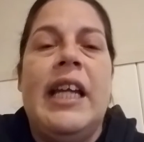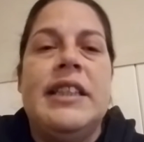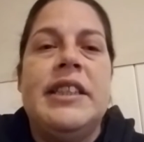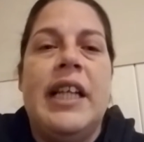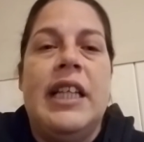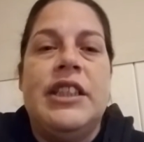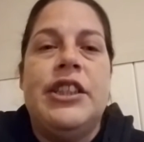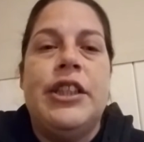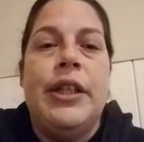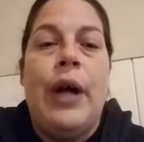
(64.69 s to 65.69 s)
It's it's
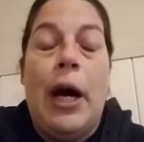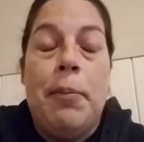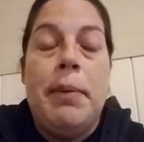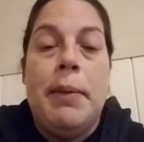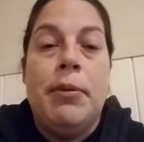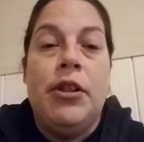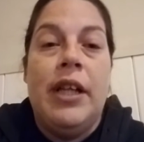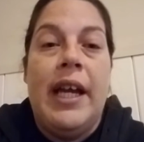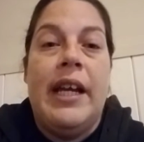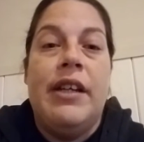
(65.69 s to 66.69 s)
to help people
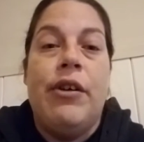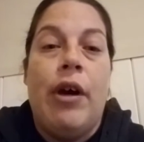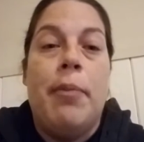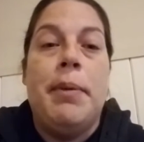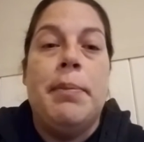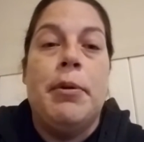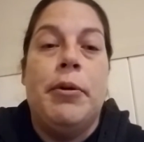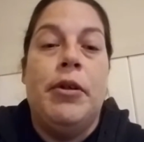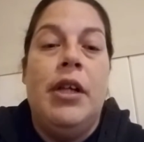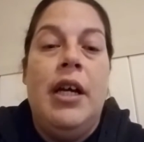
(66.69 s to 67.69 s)
and to help
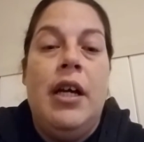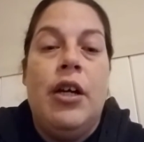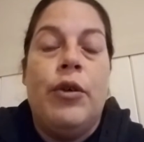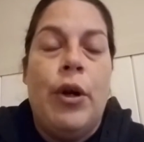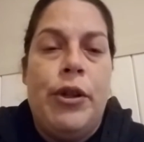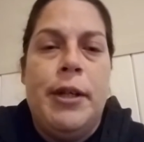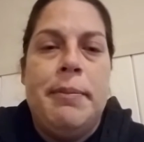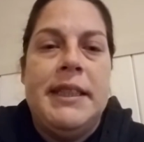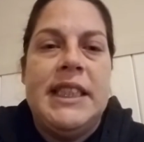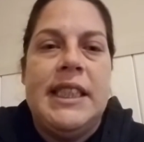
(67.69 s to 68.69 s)
people grow their
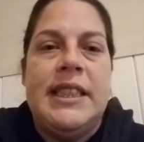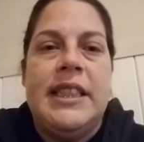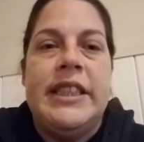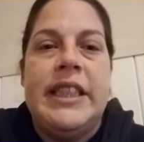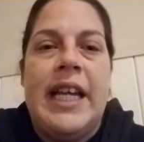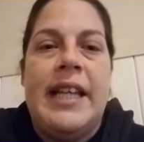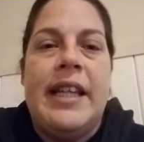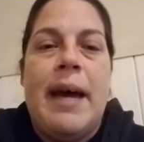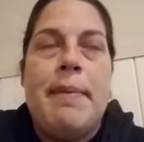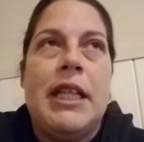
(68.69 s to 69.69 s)
businesses, and
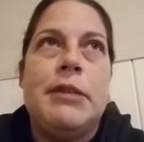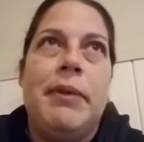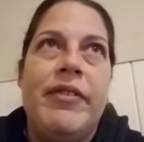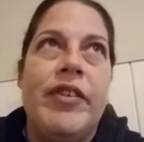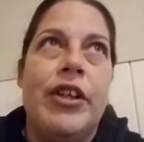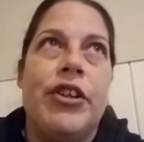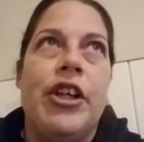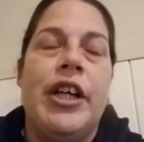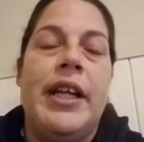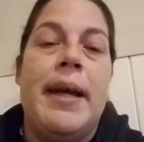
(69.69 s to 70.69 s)
that makes me feel
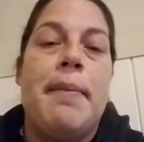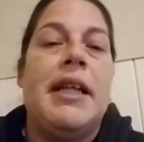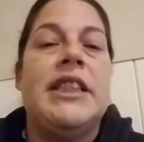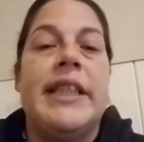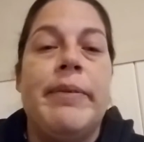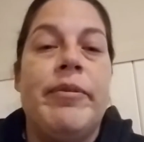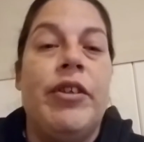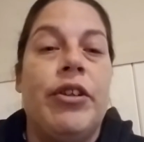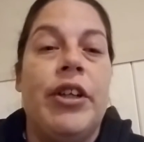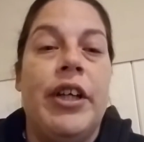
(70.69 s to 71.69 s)
good. That makes them
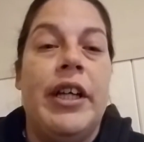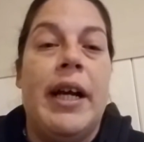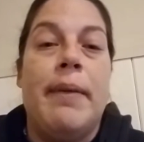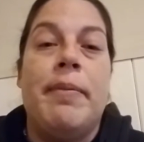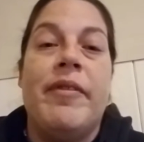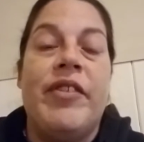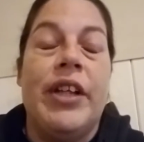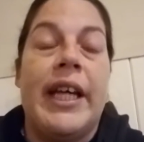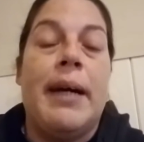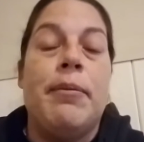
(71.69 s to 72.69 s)
feel good. I feel
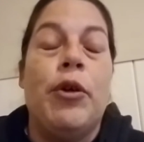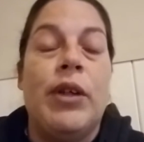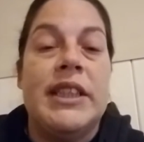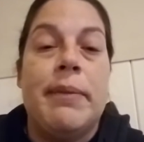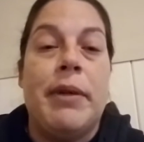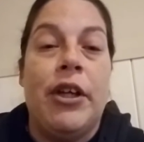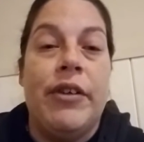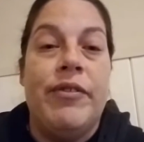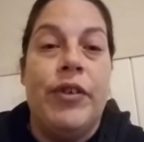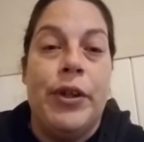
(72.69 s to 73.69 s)
like I'm doing something
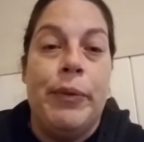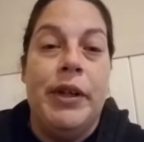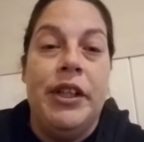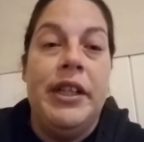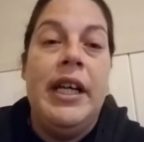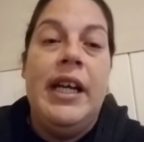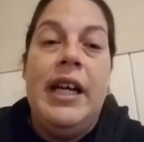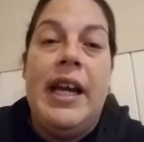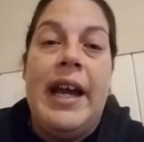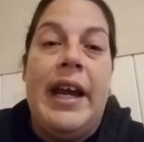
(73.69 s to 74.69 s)
good for the world,
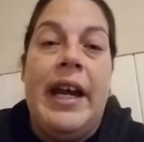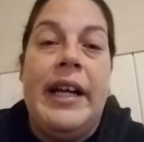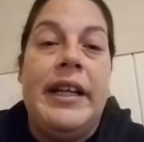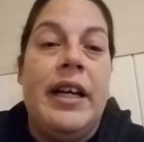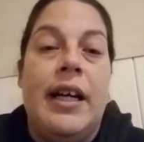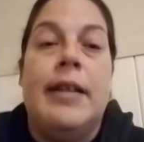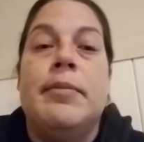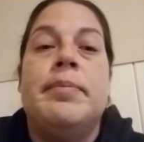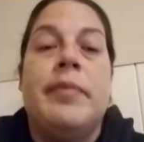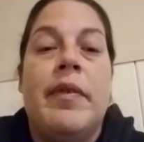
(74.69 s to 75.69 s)
and
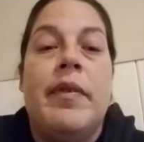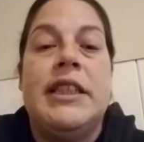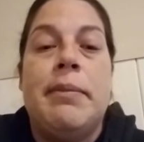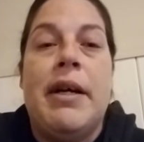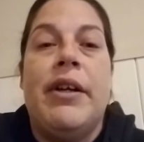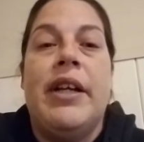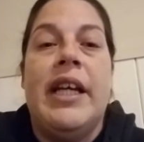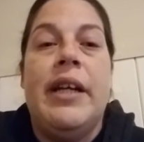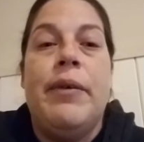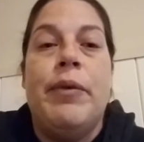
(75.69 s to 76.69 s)
um, that's about
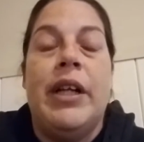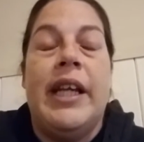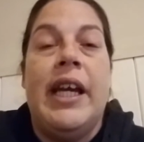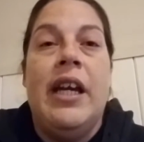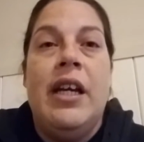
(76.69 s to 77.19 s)
it, really.